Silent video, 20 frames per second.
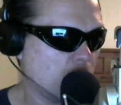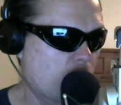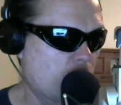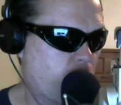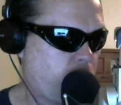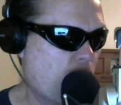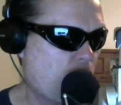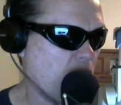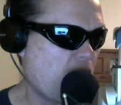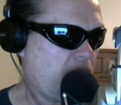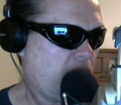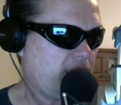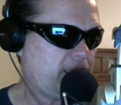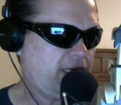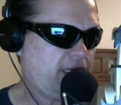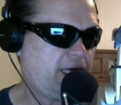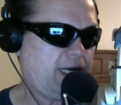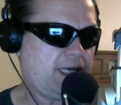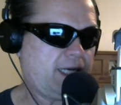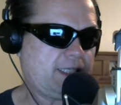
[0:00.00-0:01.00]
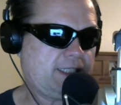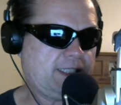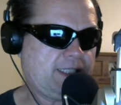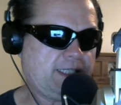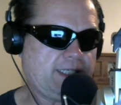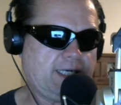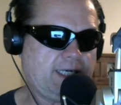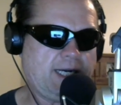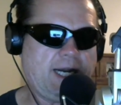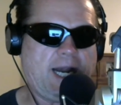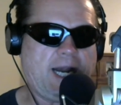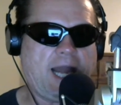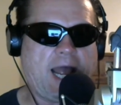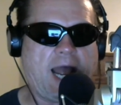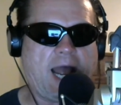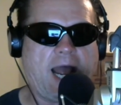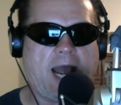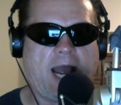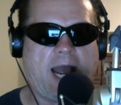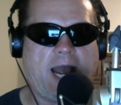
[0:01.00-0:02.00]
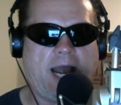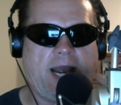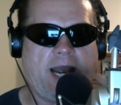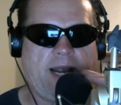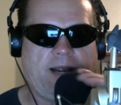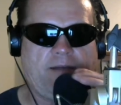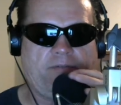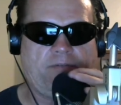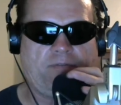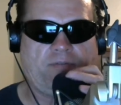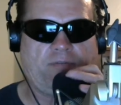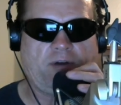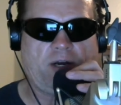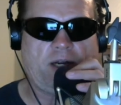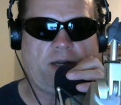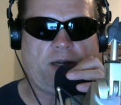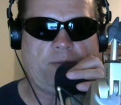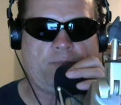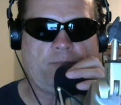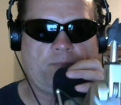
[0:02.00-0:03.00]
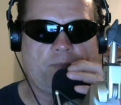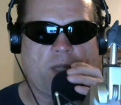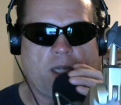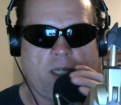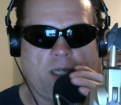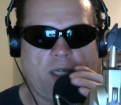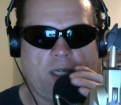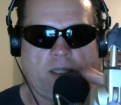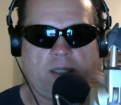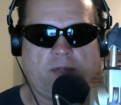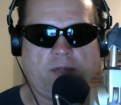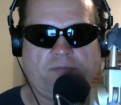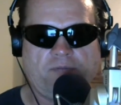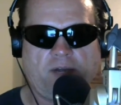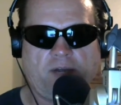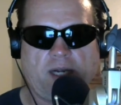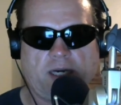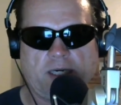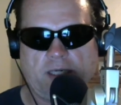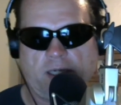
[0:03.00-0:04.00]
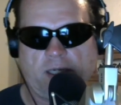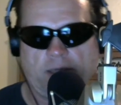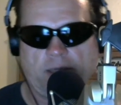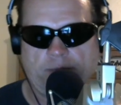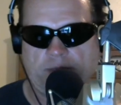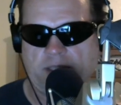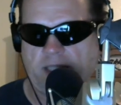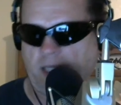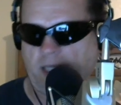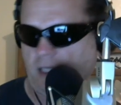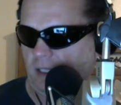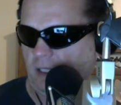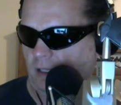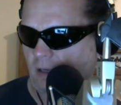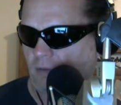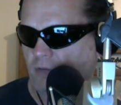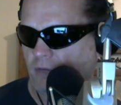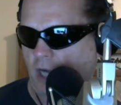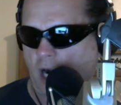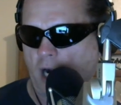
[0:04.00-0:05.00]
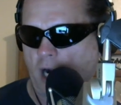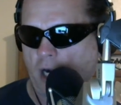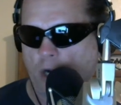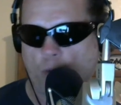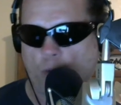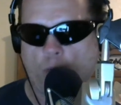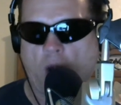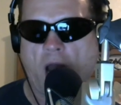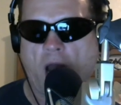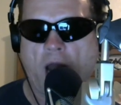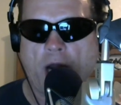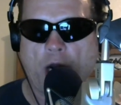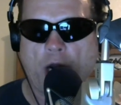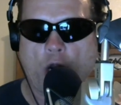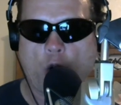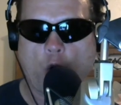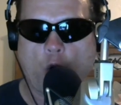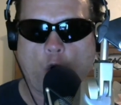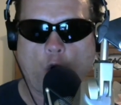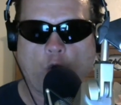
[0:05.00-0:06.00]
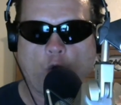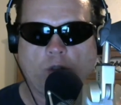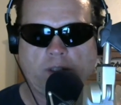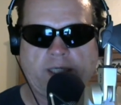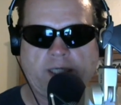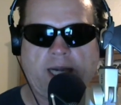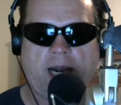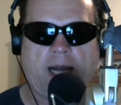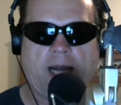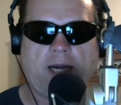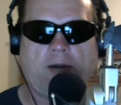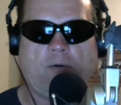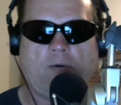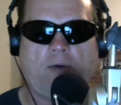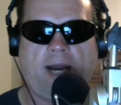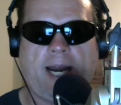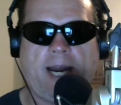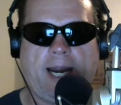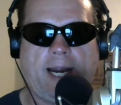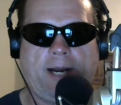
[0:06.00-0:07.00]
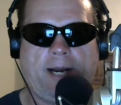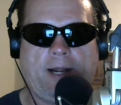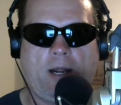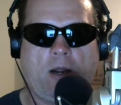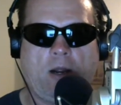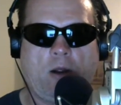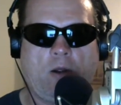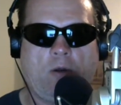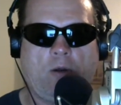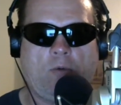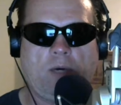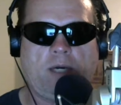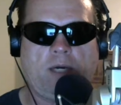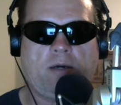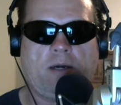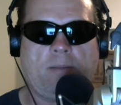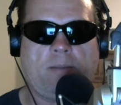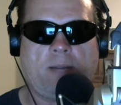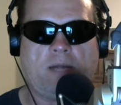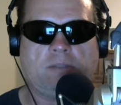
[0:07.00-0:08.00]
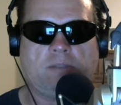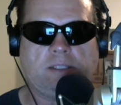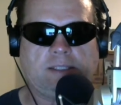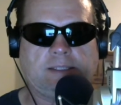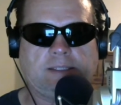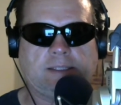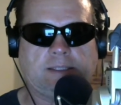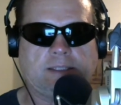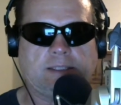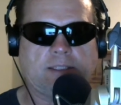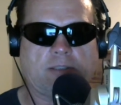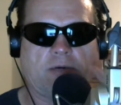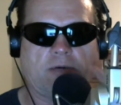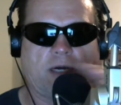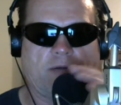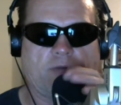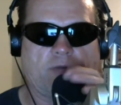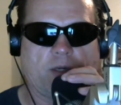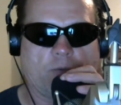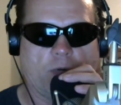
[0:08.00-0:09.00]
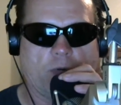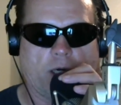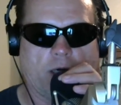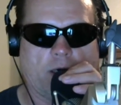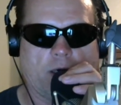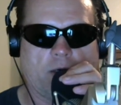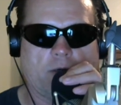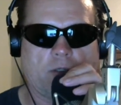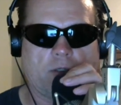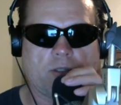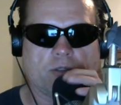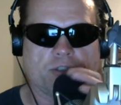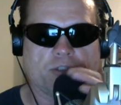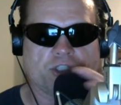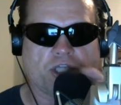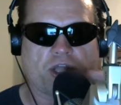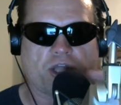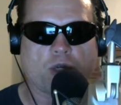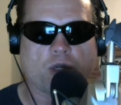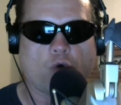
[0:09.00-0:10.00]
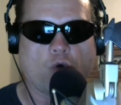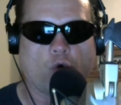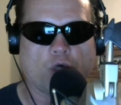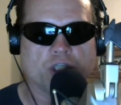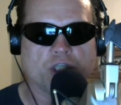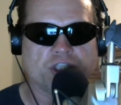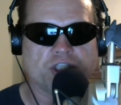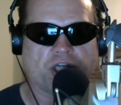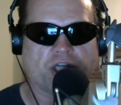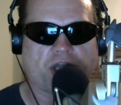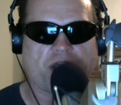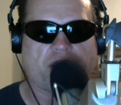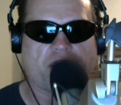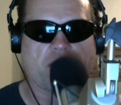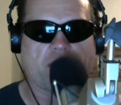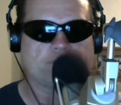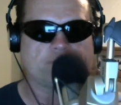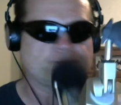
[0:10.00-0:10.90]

Broadcasting live from the fucked up state of Colorado. Colorado, where the mountains are everywhere. They're just gorgeous.